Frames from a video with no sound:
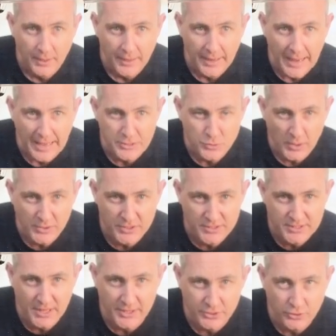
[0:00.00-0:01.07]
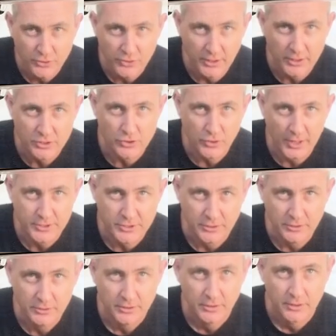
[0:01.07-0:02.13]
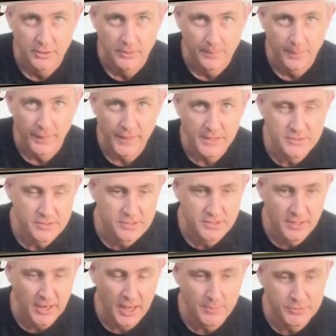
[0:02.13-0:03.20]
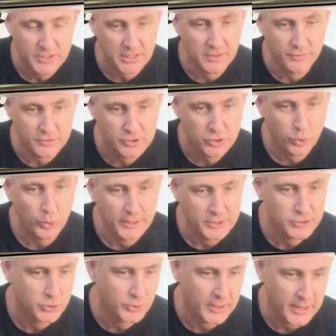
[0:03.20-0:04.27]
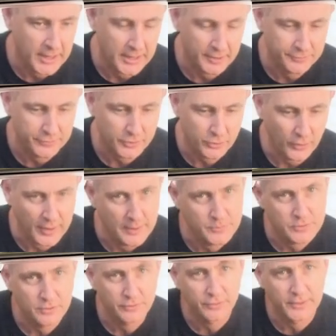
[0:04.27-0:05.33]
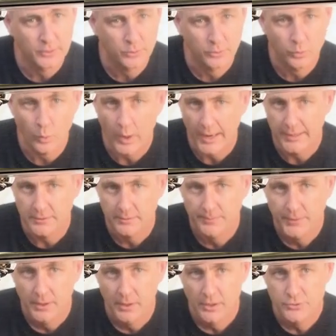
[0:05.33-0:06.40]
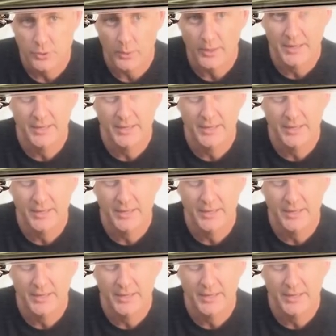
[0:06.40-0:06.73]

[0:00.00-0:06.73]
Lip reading: And as we actually start to do the extraction, these are set up to give us 22.5 grams of liquid weight. So we're going